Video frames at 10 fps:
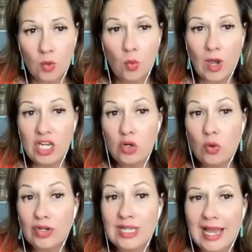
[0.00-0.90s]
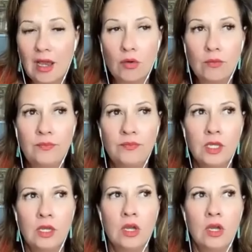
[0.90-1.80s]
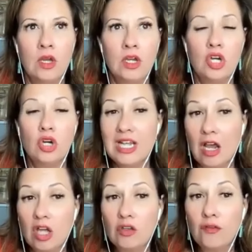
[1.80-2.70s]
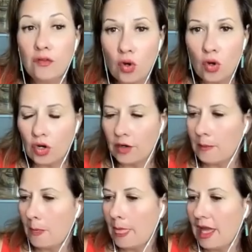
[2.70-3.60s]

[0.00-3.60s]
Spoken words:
when you are down, you're down on the floor,